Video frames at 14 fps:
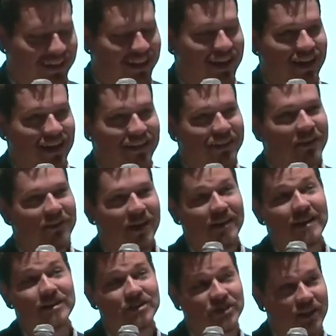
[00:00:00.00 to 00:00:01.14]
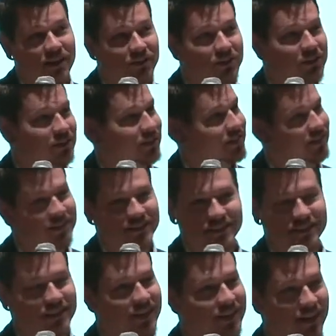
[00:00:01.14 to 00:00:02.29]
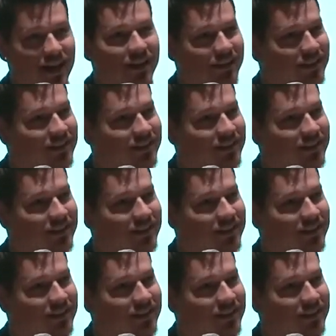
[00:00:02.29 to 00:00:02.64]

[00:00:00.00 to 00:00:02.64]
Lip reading: Yeah. Okay. In general, yeah.